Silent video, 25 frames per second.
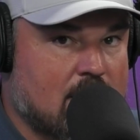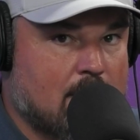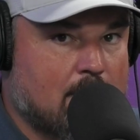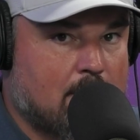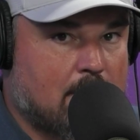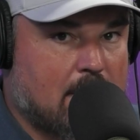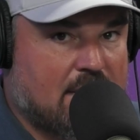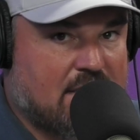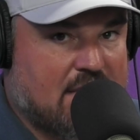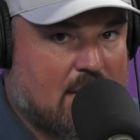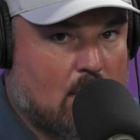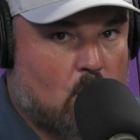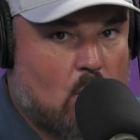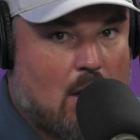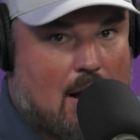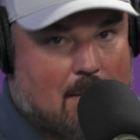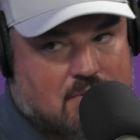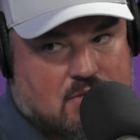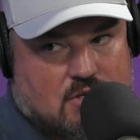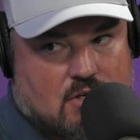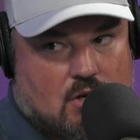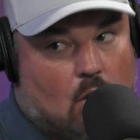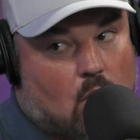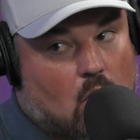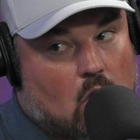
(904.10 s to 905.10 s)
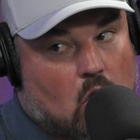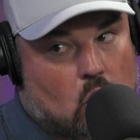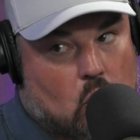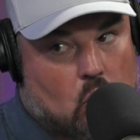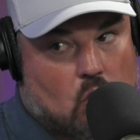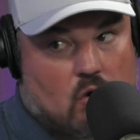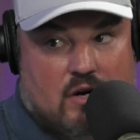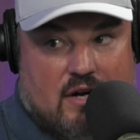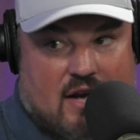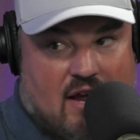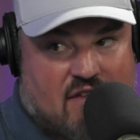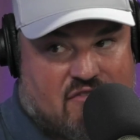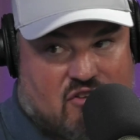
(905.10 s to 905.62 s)
But that reps don't
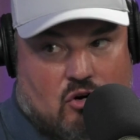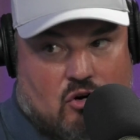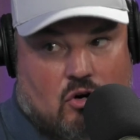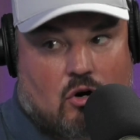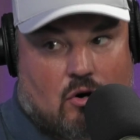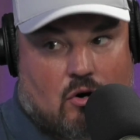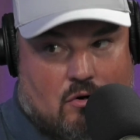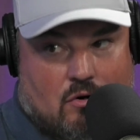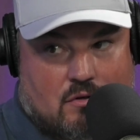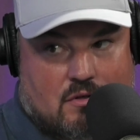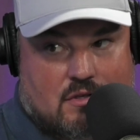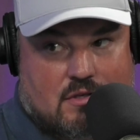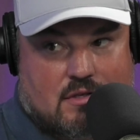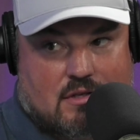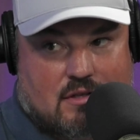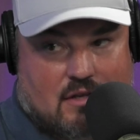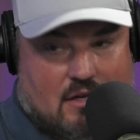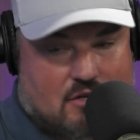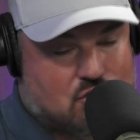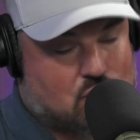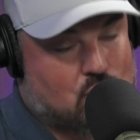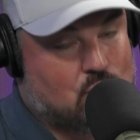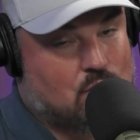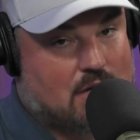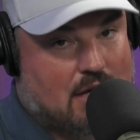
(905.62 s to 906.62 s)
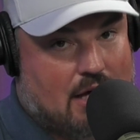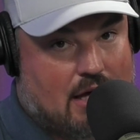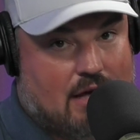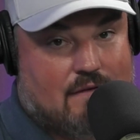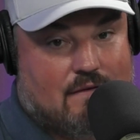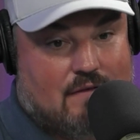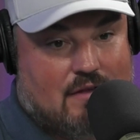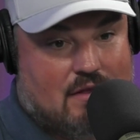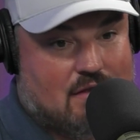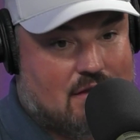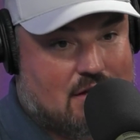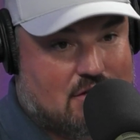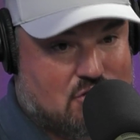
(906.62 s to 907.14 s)
hurt. It never hurts unless you
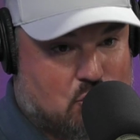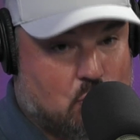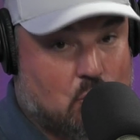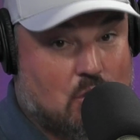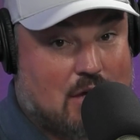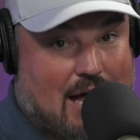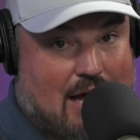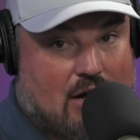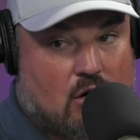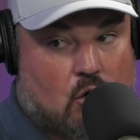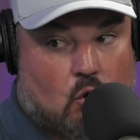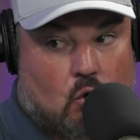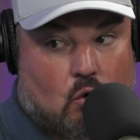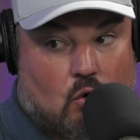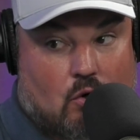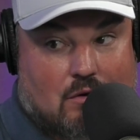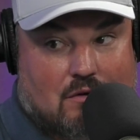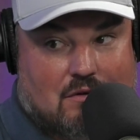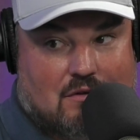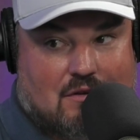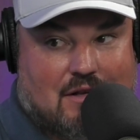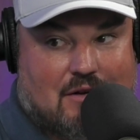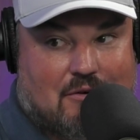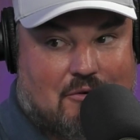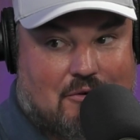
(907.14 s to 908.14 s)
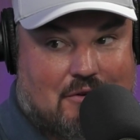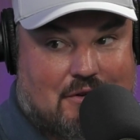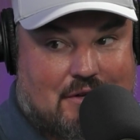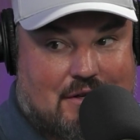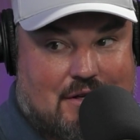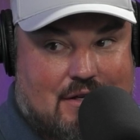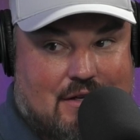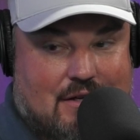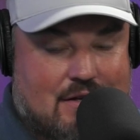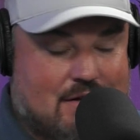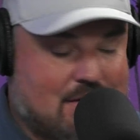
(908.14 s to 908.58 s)
get hurt, literally.